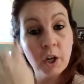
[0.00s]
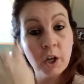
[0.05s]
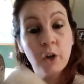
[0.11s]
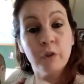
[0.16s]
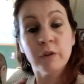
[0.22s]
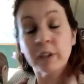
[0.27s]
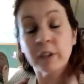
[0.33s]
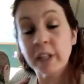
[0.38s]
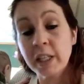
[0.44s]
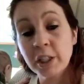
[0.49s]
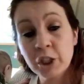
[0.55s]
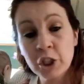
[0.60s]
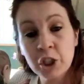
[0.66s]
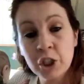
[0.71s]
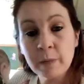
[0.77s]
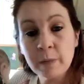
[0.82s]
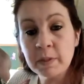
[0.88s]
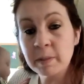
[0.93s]

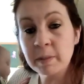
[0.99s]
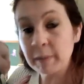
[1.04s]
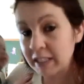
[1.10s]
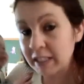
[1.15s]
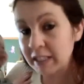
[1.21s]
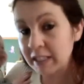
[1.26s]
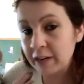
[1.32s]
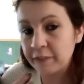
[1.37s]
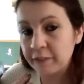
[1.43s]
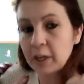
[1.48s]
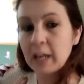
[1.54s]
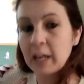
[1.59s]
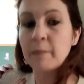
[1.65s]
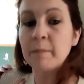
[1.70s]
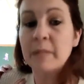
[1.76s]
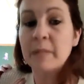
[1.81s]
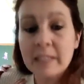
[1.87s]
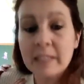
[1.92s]
relationships been different,
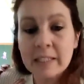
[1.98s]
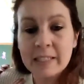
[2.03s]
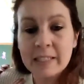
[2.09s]
business